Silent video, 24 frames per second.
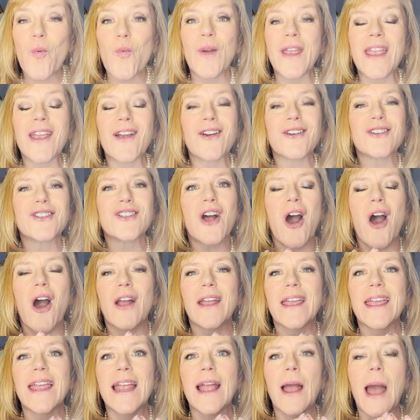we are
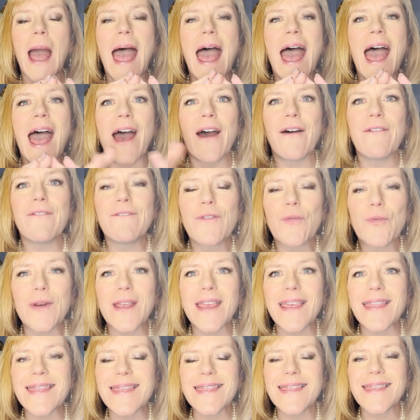talking
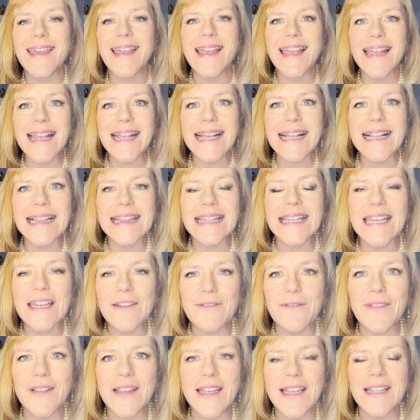everything
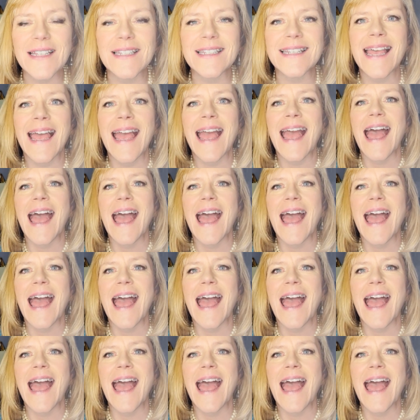Cleveland